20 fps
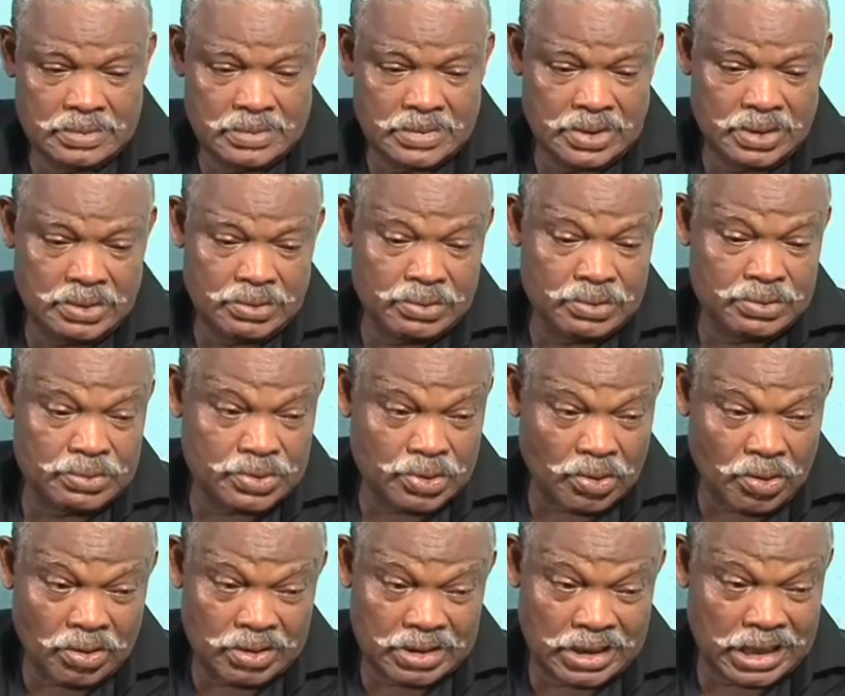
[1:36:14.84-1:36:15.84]
You
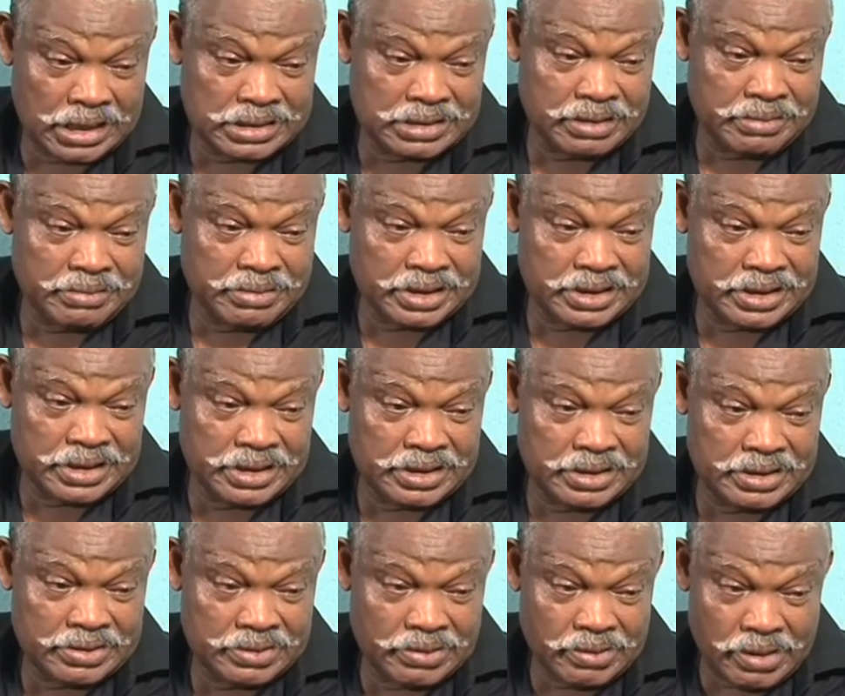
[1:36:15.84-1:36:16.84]
talk like somebody
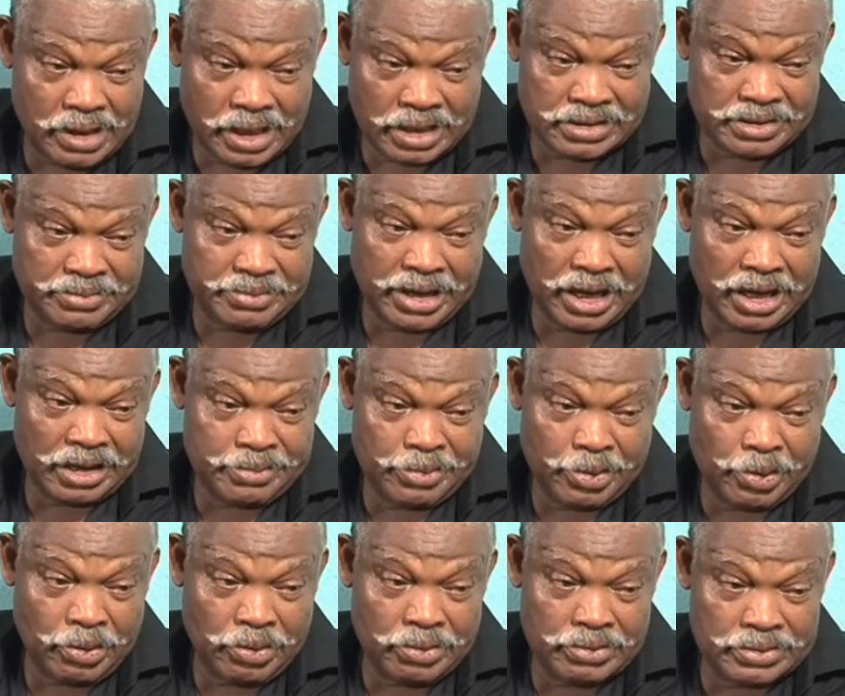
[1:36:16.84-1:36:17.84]
who has a
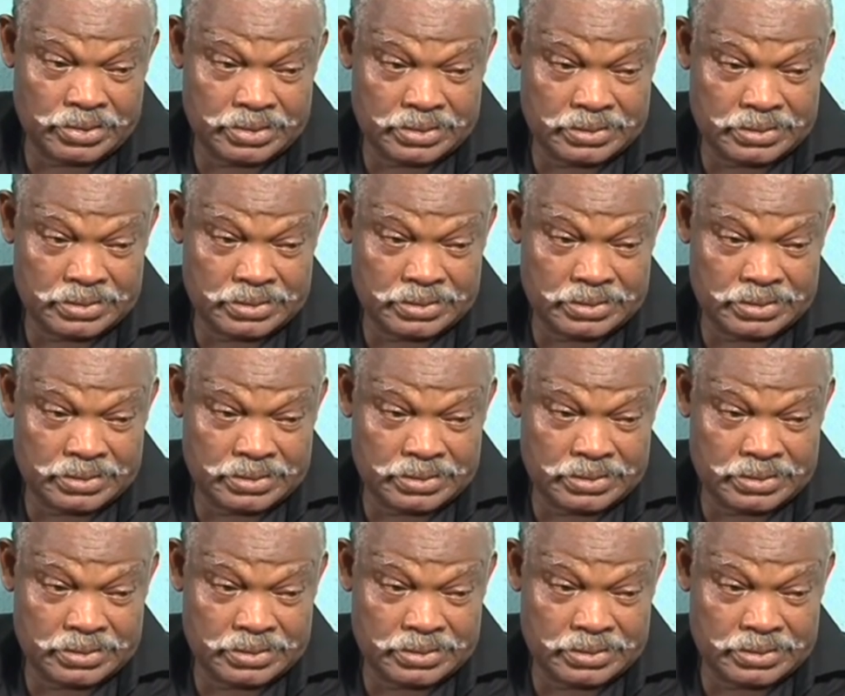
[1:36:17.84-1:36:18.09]
backbone.